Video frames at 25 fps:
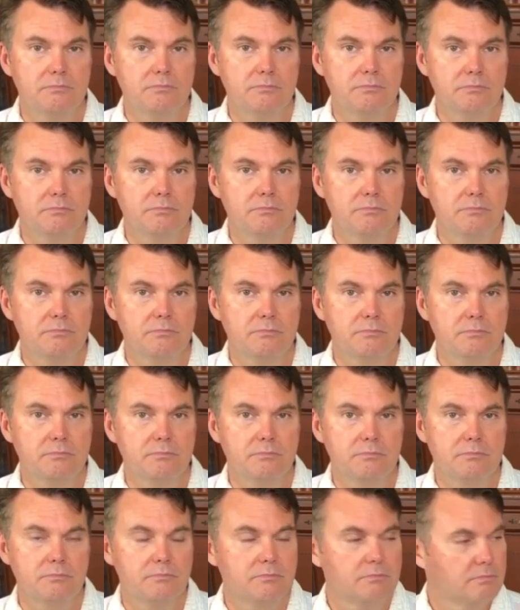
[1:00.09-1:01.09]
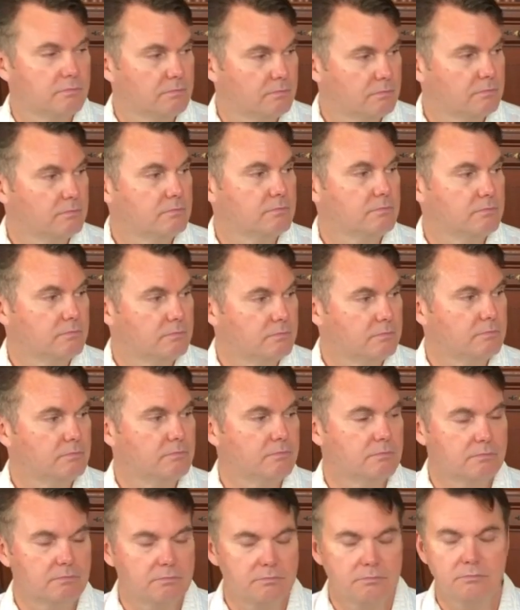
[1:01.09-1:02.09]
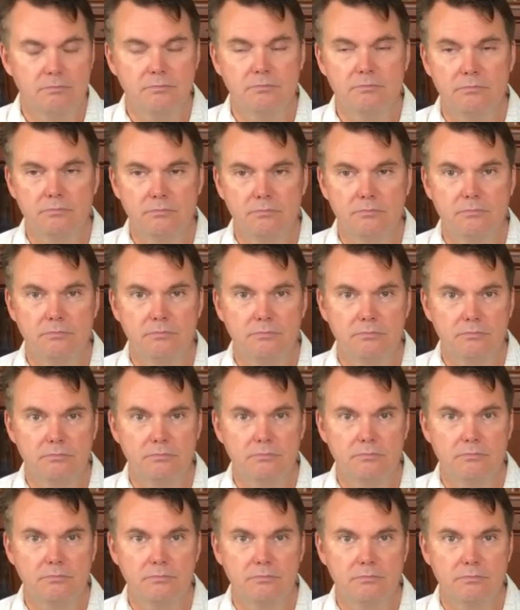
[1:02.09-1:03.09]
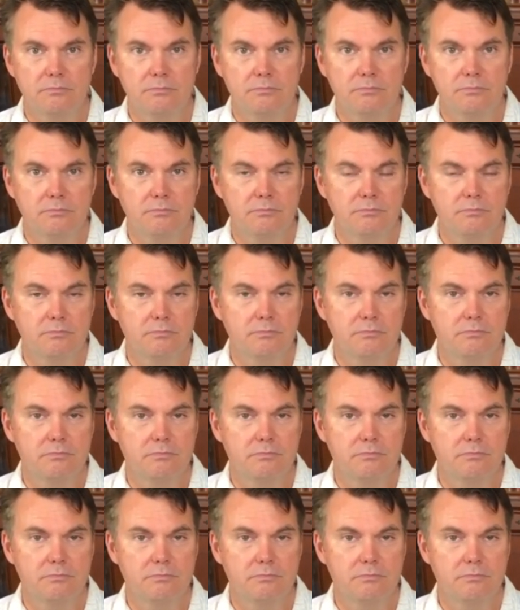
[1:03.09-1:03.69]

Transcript: The person shown says nothing.